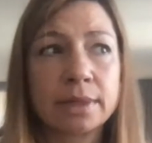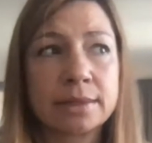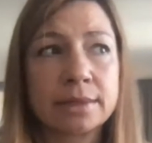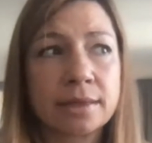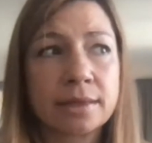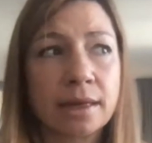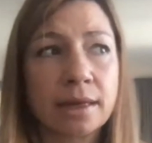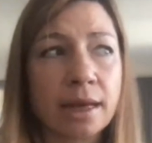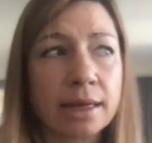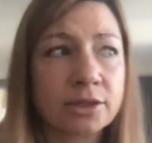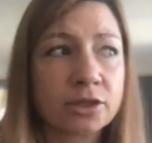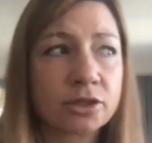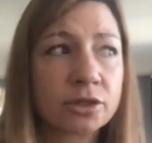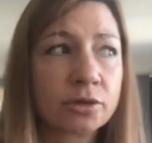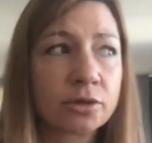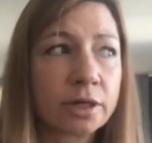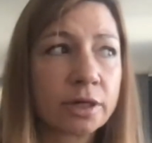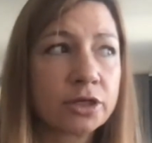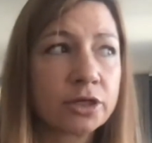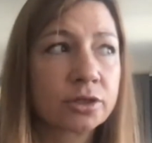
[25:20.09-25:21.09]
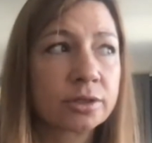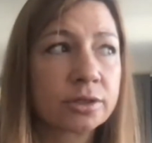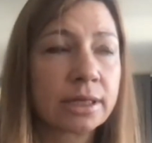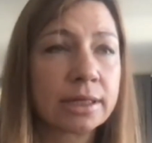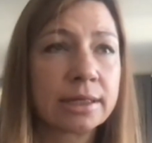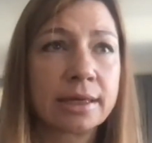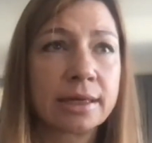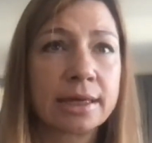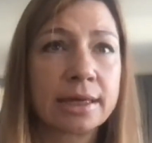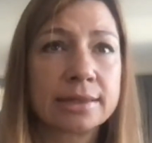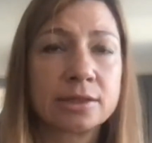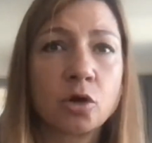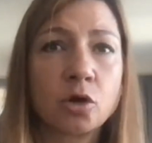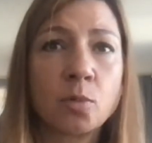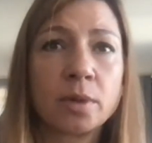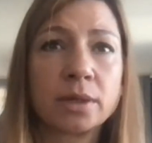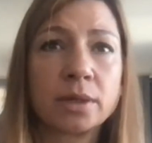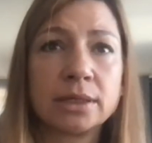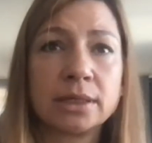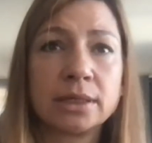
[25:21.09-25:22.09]
This is the last generation that has
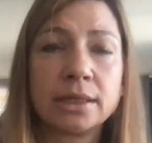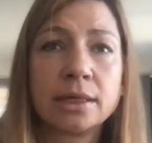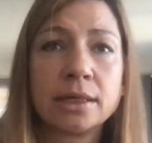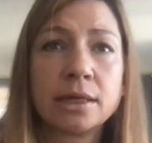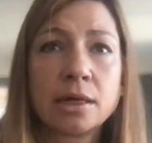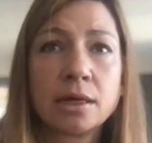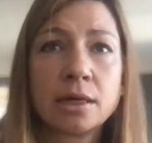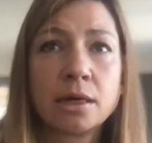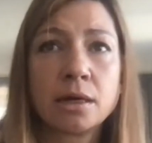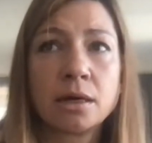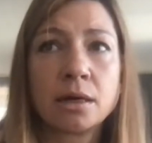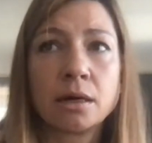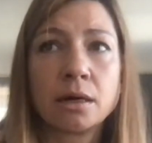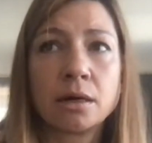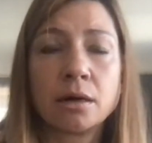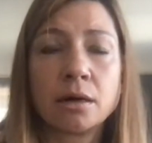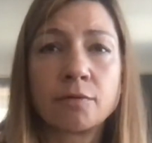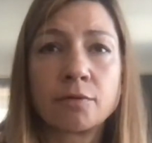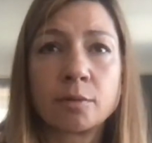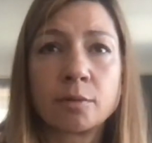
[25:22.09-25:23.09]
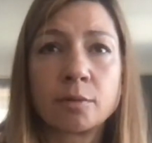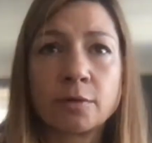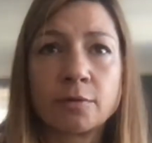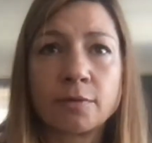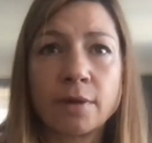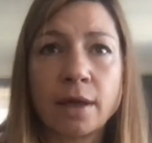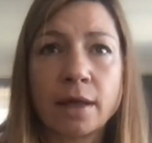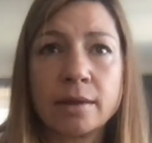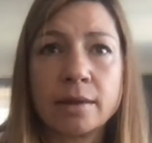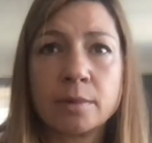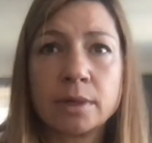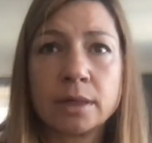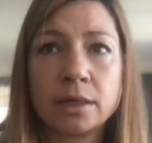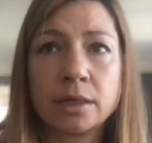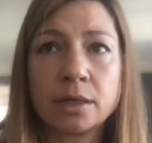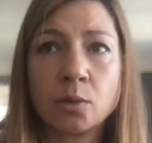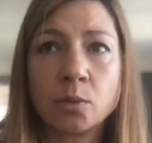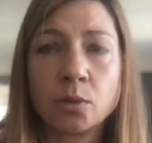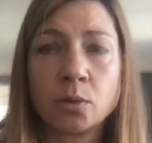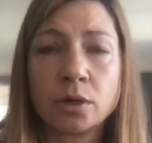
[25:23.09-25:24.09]
nobody from the
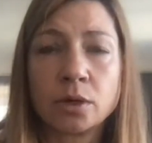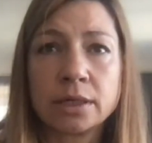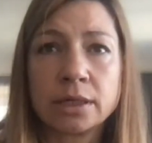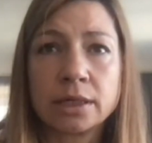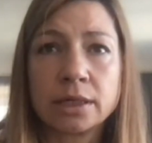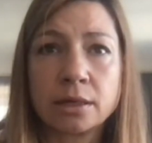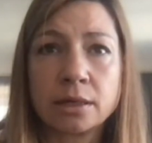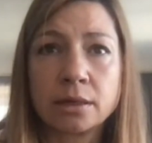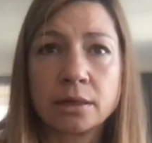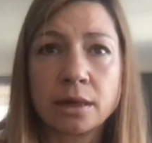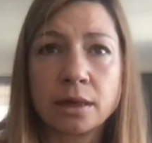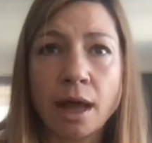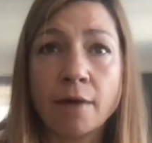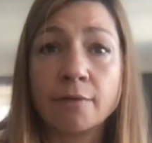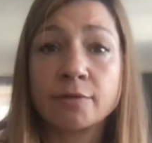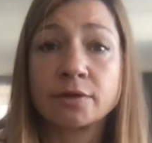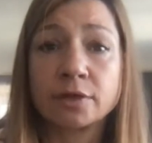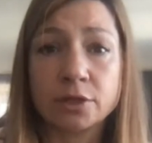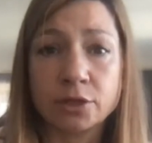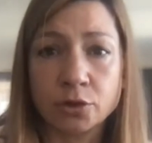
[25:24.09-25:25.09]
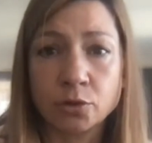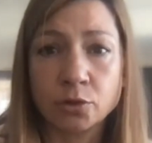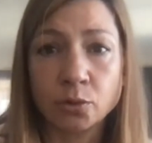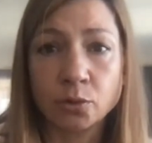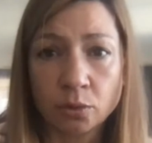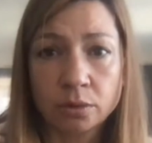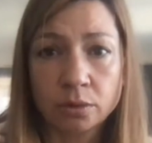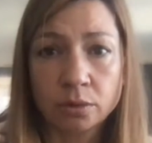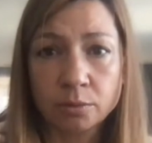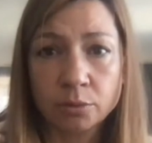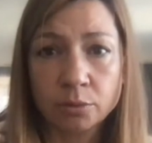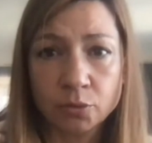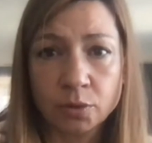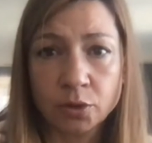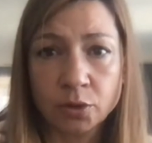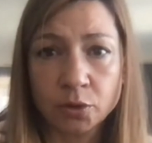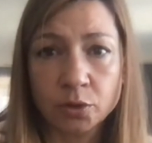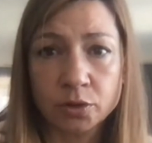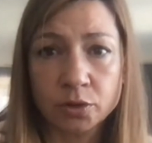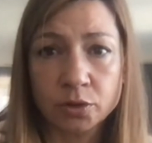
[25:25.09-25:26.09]
family working after school, which
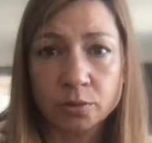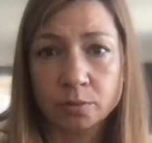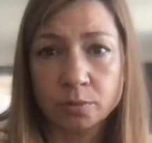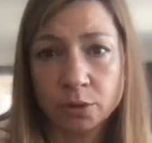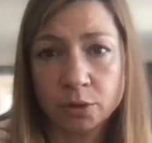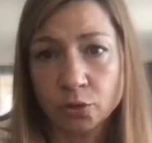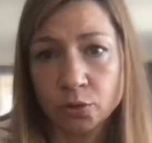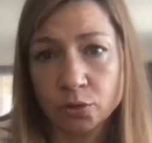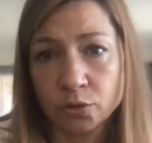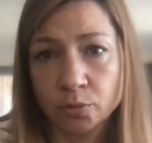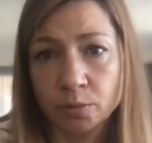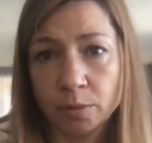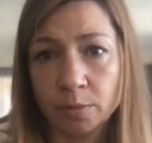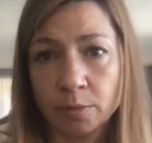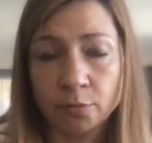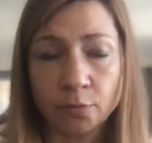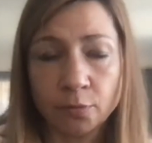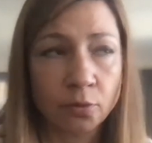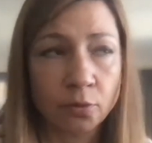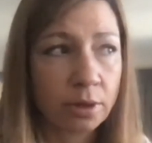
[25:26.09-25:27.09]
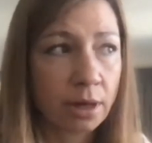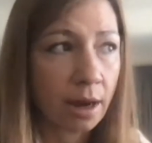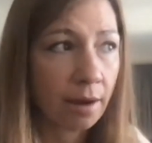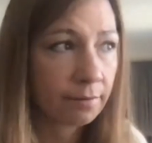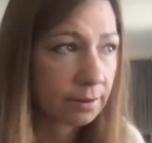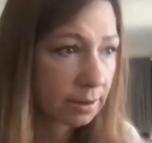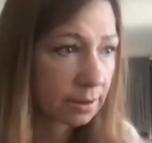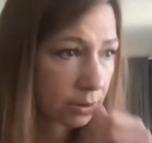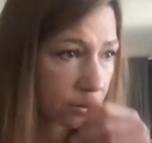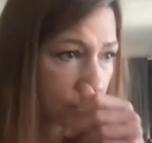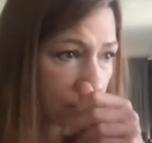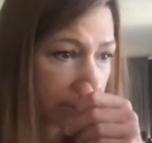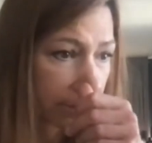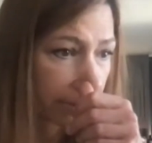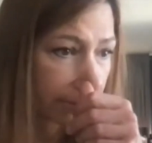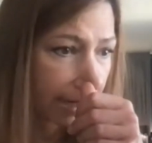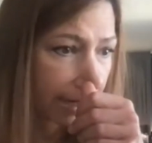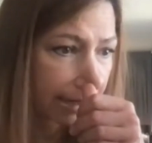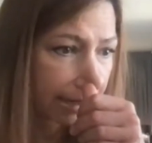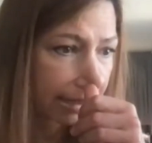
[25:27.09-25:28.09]
used to be before after school,
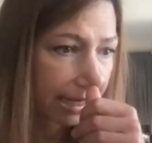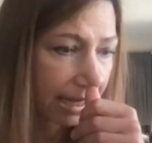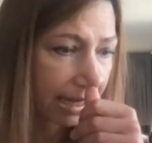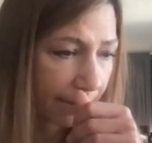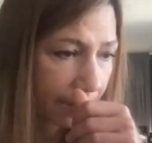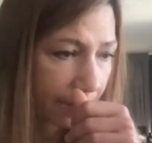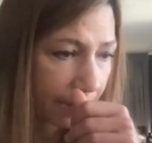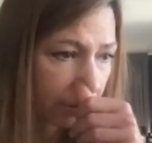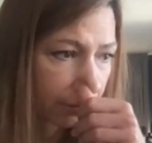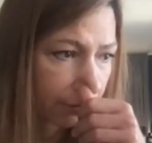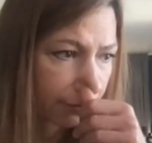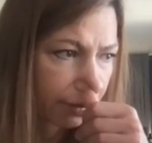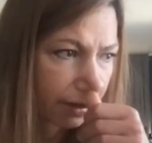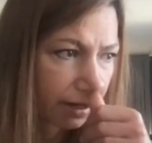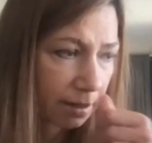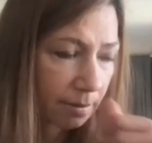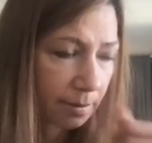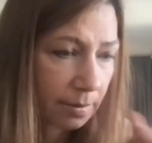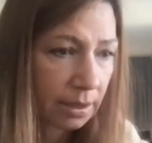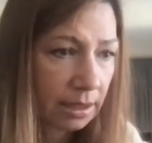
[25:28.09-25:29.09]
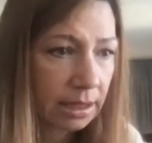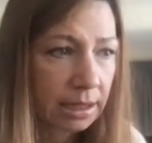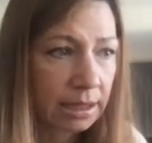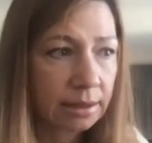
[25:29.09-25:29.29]
directly helping on the farm.